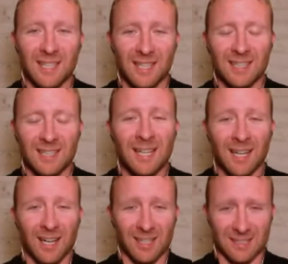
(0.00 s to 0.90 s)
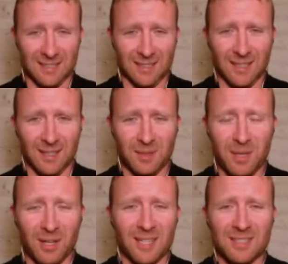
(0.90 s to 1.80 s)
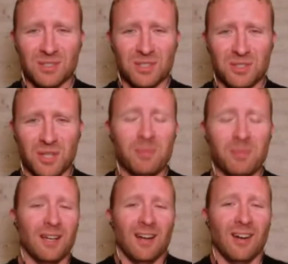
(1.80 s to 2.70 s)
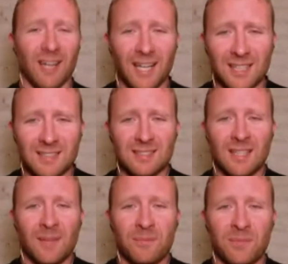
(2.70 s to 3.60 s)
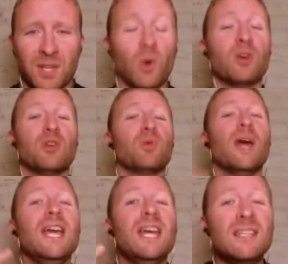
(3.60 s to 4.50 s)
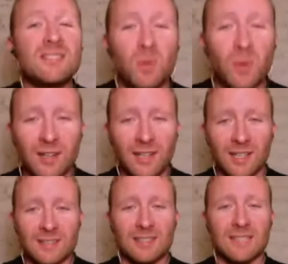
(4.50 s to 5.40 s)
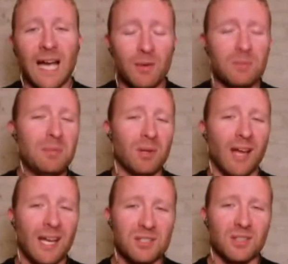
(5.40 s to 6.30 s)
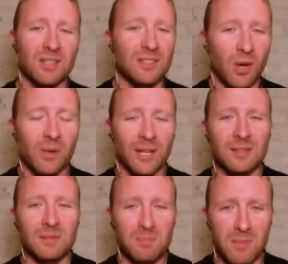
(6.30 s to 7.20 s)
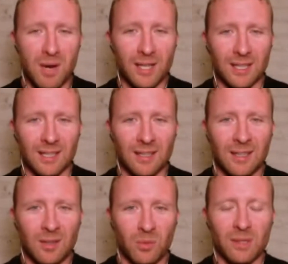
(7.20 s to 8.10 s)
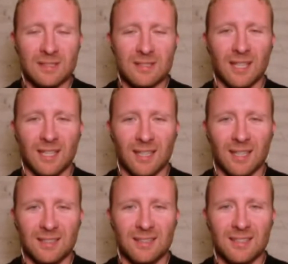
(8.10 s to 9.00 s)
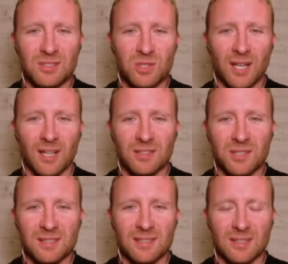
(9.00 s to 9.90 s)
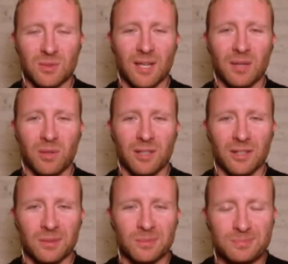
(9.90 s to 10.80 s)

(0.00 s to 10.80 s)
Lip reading: yet us Americans are just dumping it on our heads in order to raise awareness. Because how many people actually donated money once they did this challenge? That's what I wonder.